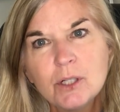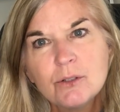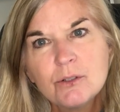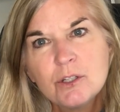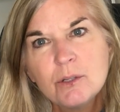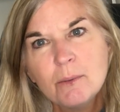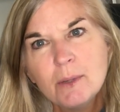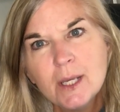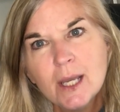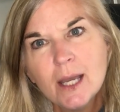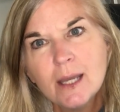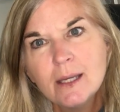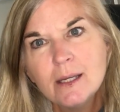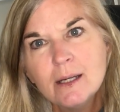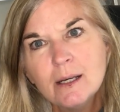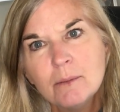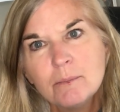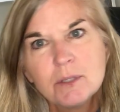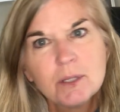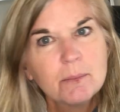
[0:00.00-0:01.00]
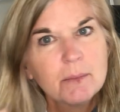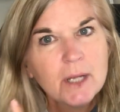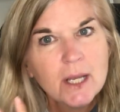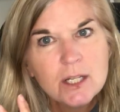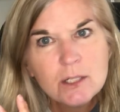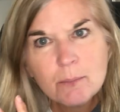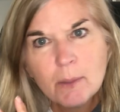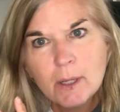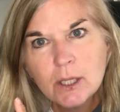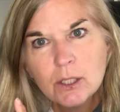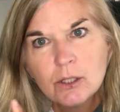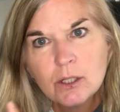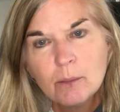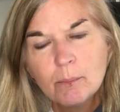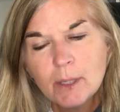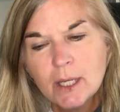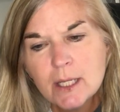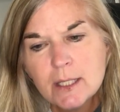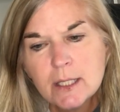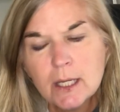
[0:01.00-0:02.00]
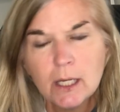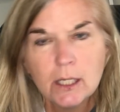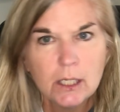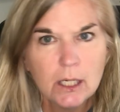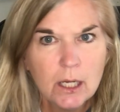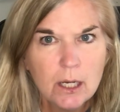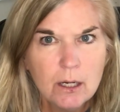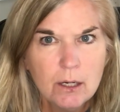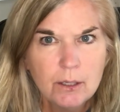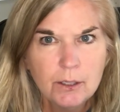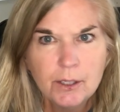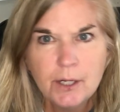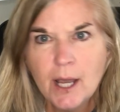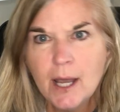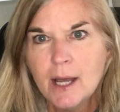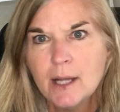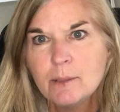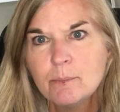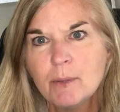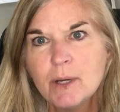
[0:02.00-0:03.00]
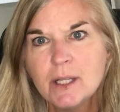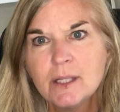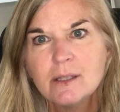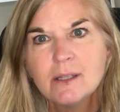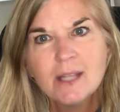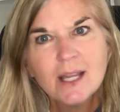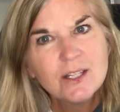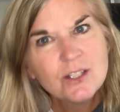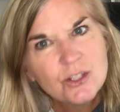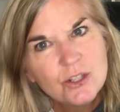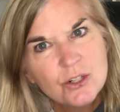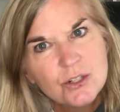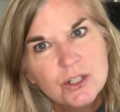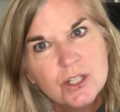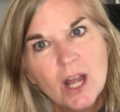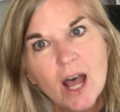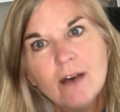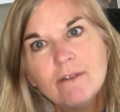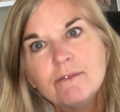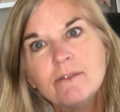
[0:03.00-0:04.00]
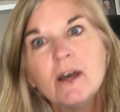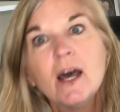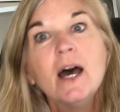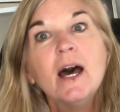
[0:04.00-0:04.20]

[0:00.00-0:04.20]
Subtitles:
To me, I am. Somebody else might look at me and say, no, you're not, but that's their stuff.